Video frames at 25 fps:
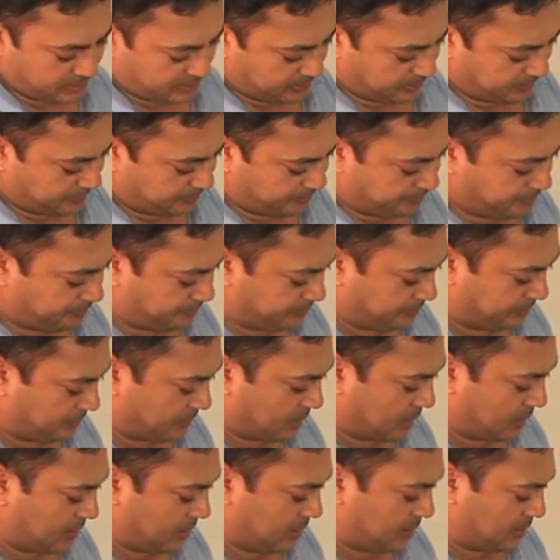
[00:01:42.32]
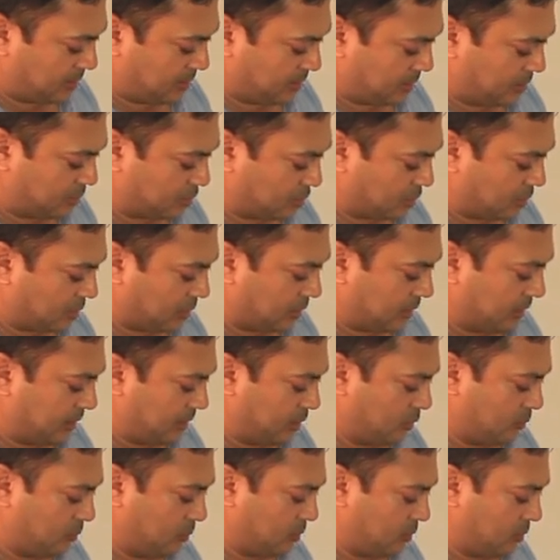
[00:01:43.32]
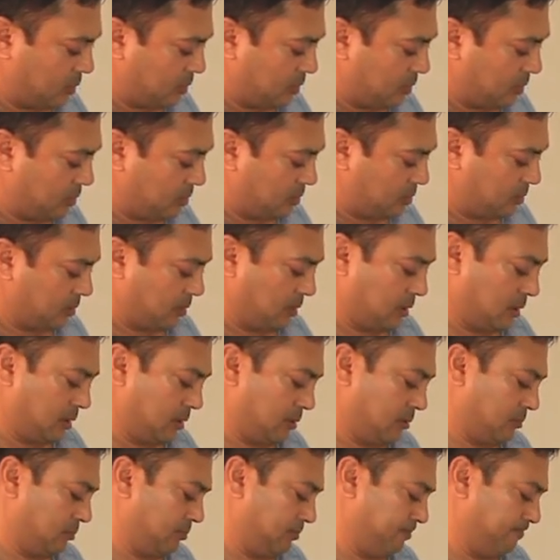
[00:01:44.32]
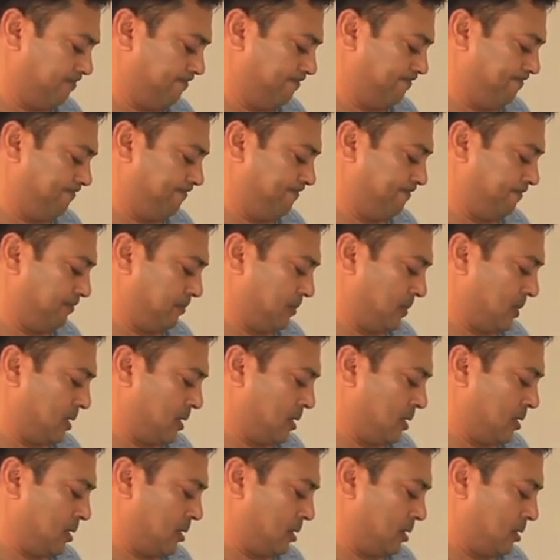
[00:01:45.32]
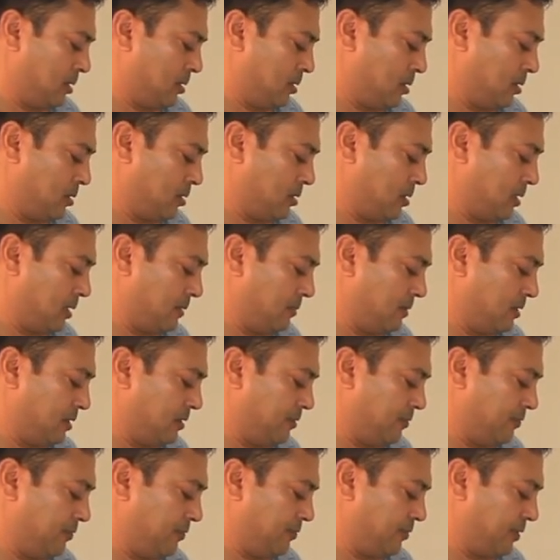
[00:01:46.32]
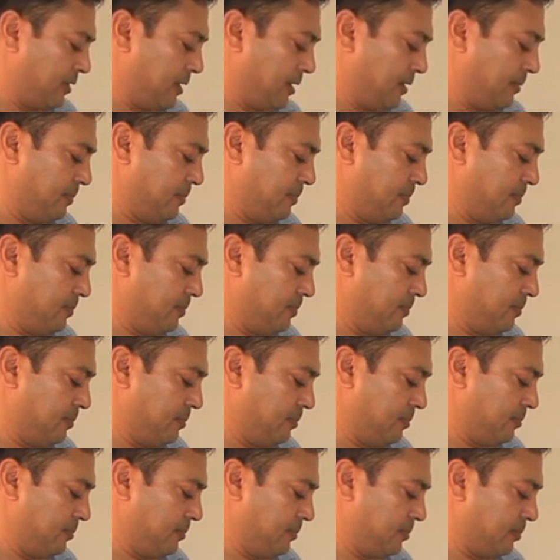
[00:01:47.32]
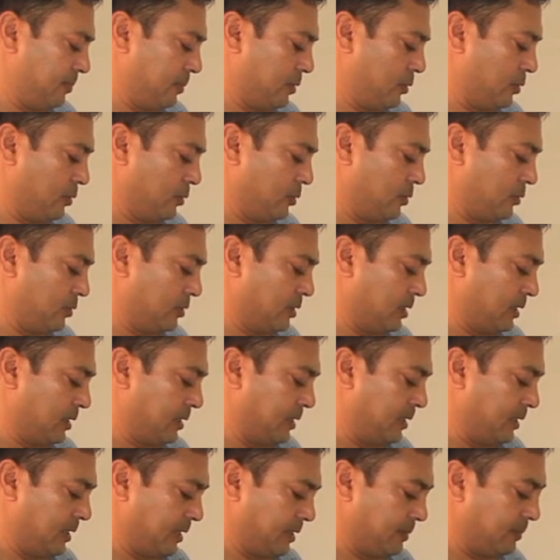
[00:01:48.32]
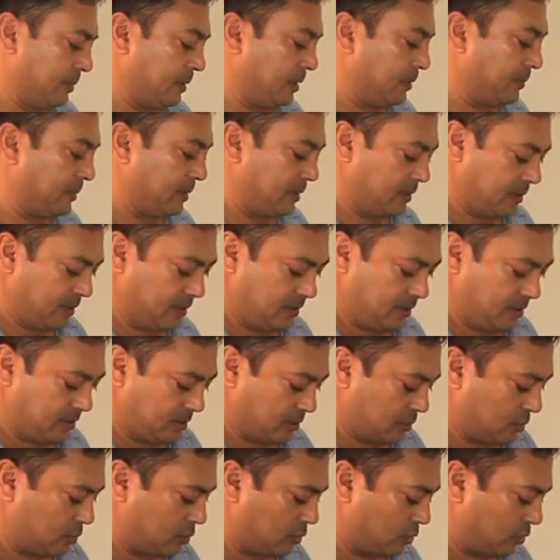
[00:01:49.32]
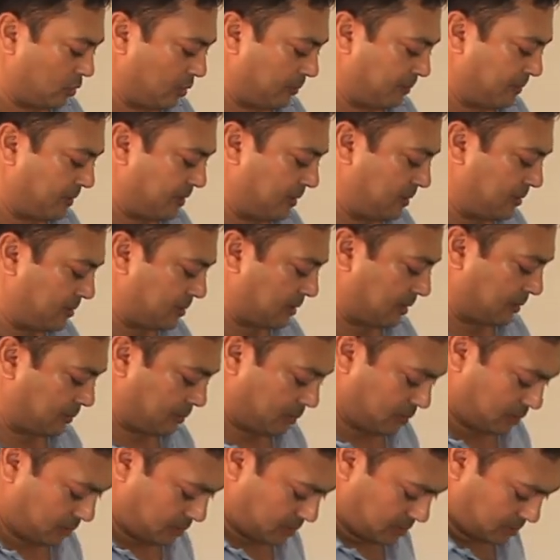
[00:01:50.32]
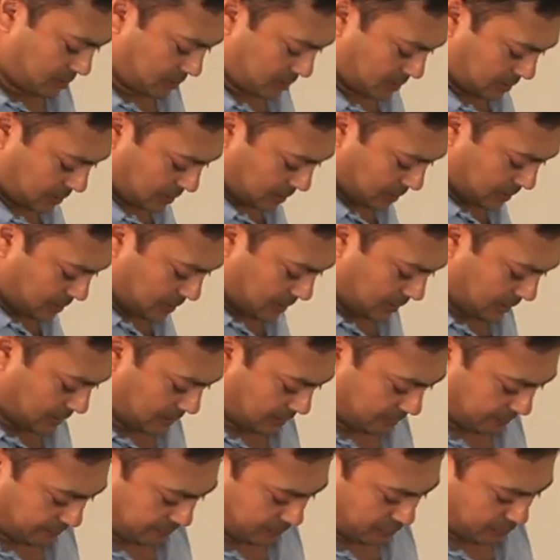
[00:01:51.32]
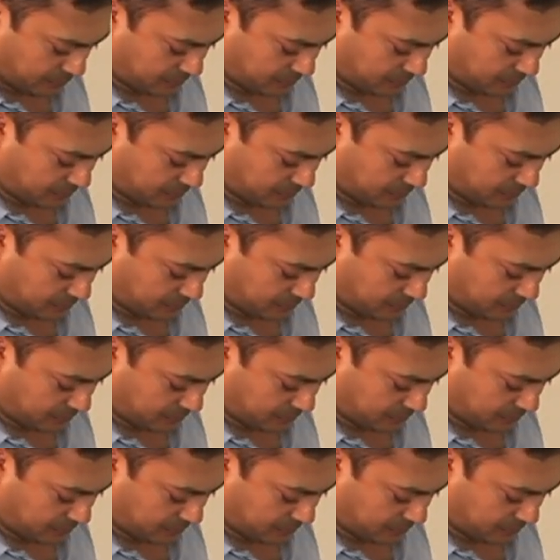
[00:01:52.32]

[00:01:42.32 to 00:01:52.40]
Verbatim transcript: um, this called U-Bolt um, 75 to 38 millimeter two of these I bought and few